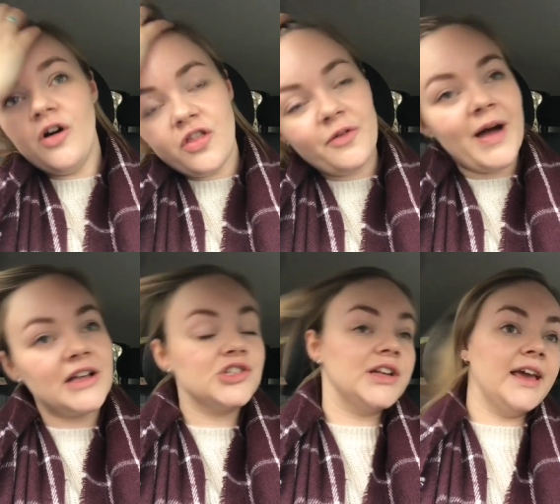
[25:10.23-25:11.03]
Although
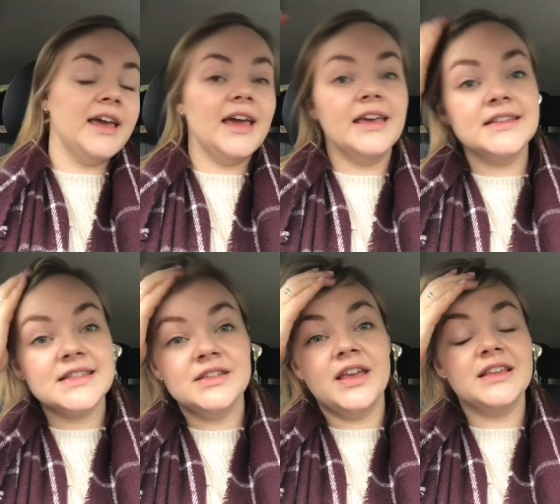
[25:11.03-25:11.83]
actually,
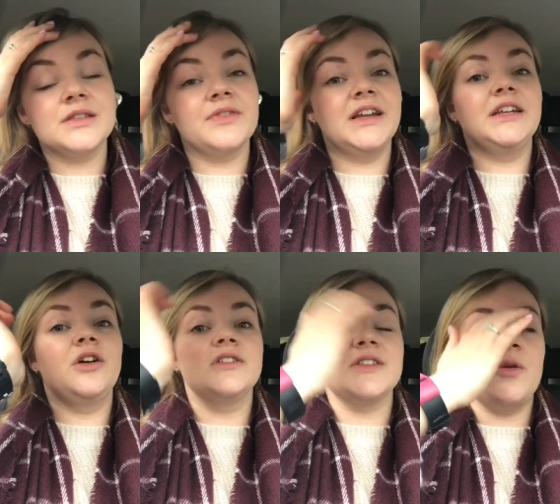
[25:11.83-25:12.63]
it's really
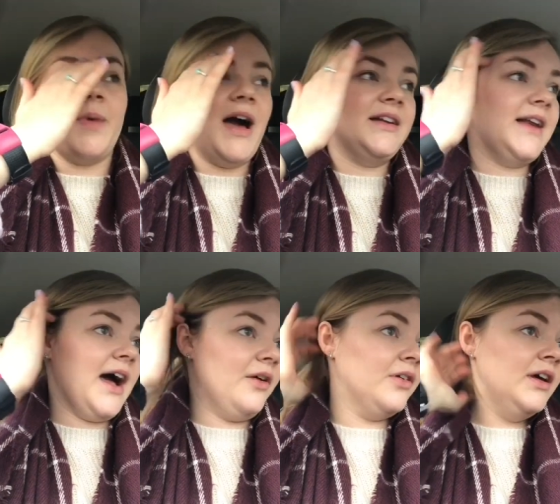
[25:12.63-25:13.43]
not so bad
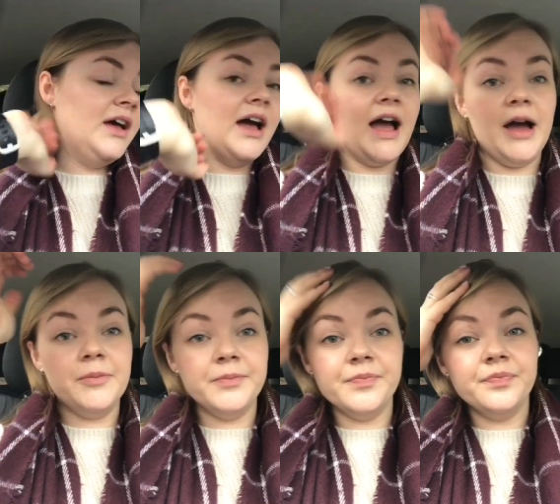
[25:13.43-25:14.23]
now.
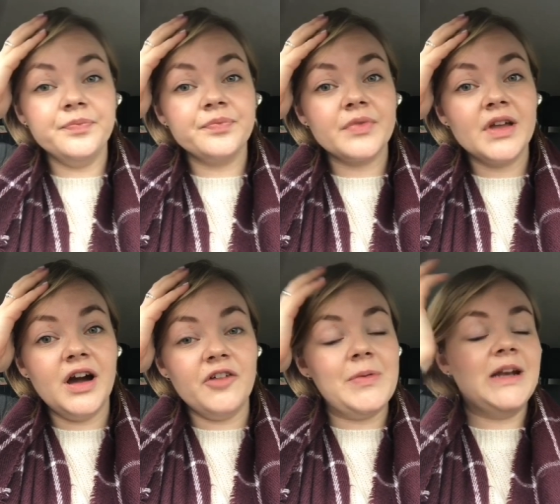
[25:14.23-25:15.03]

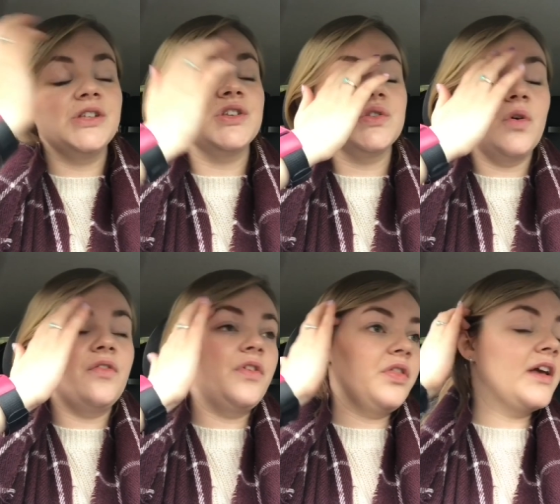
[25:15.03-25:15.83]
I've managed to sort
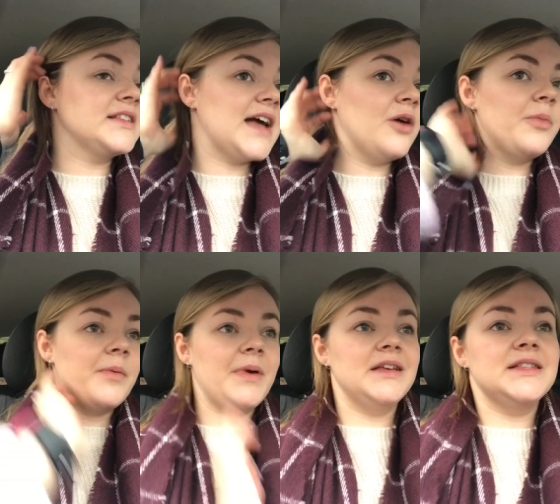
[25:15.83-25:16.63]
a few things out,
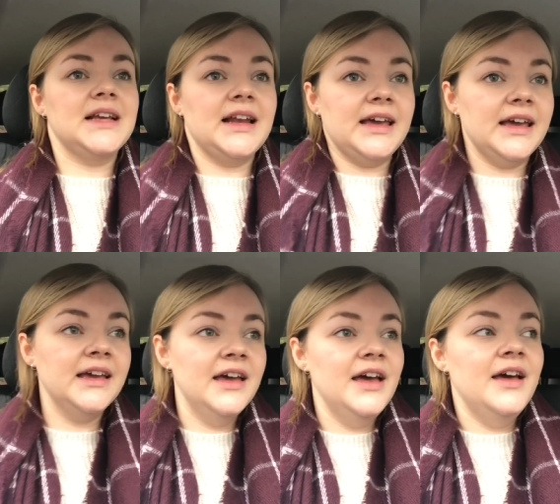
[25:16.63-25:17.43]
but basically,
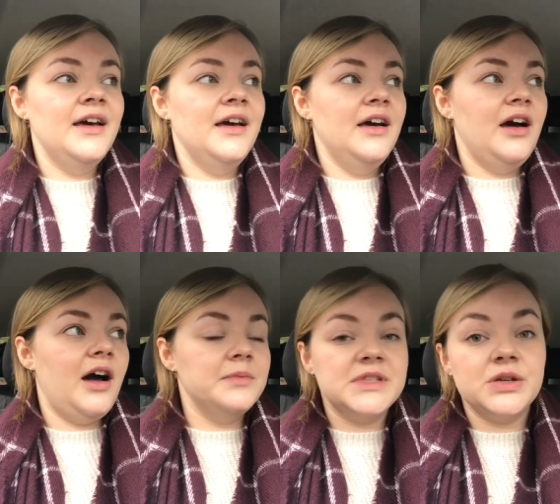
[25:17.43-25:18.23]

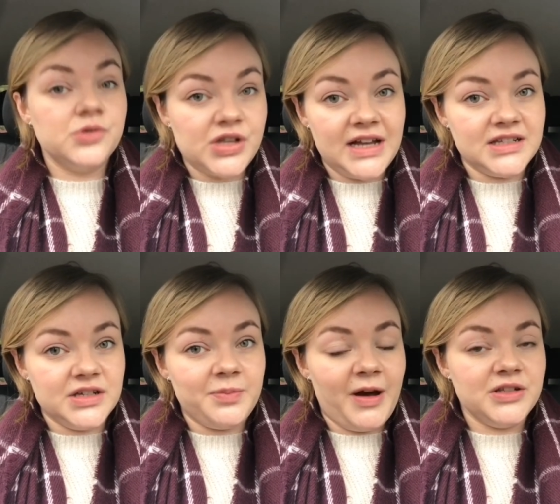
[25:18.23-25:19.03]
I'm still
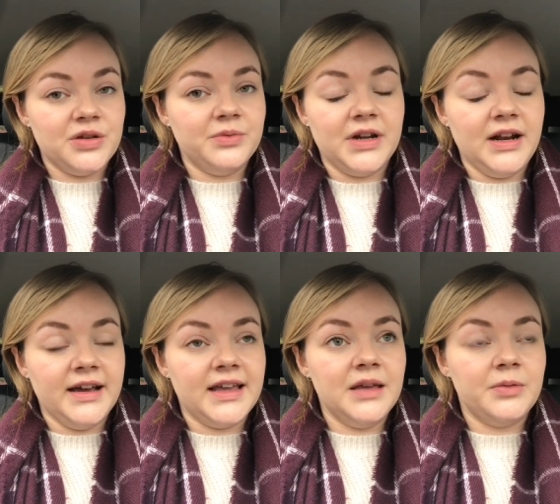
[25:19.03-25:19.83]
shattered, but I don't want to
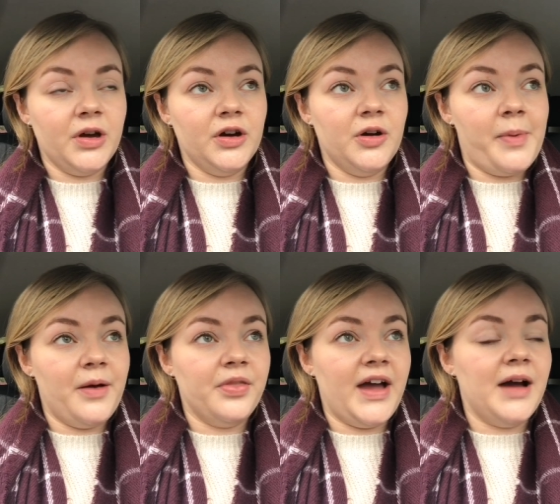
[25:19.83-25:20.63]
like keep going on
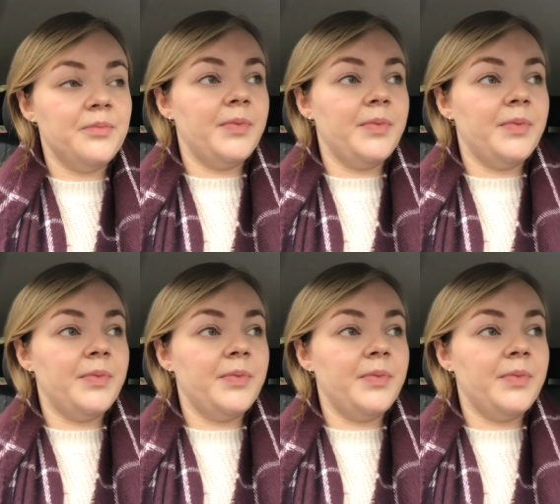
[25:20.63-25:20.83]
about that.